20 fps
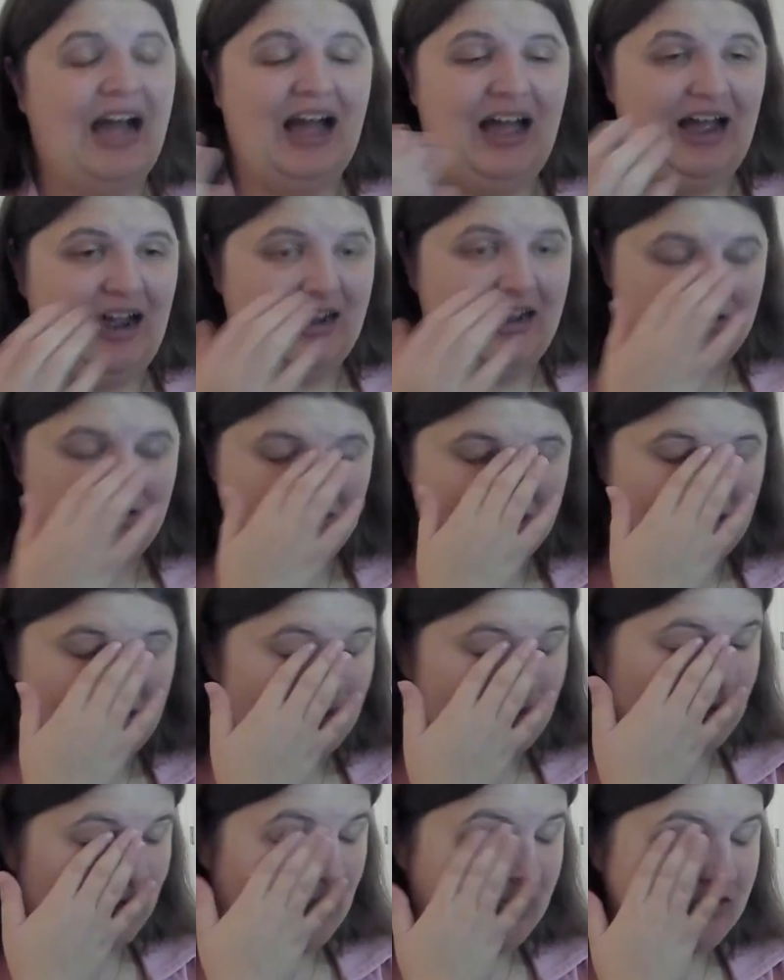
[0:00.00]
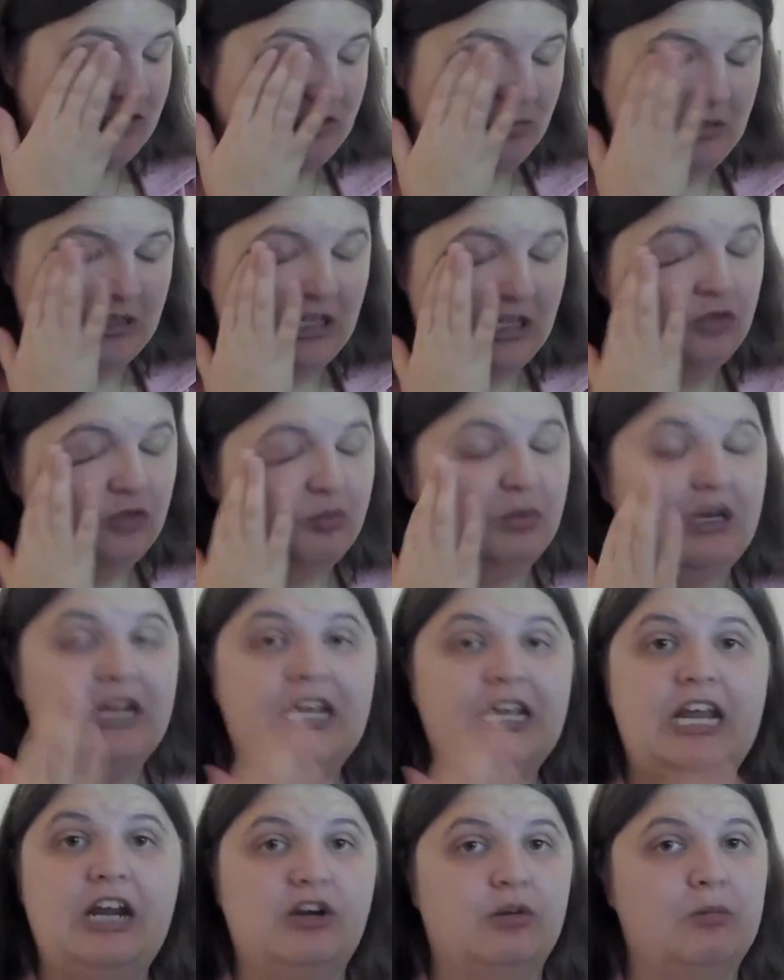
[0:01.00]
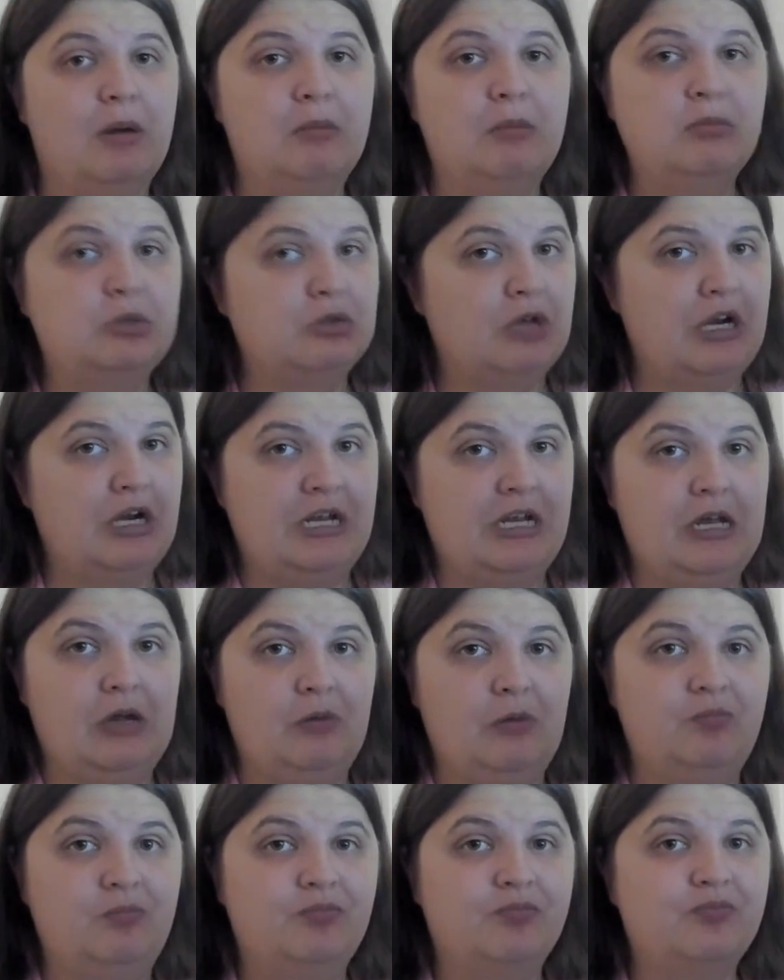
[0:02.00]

I think I've tried something else, but I can't remember right now.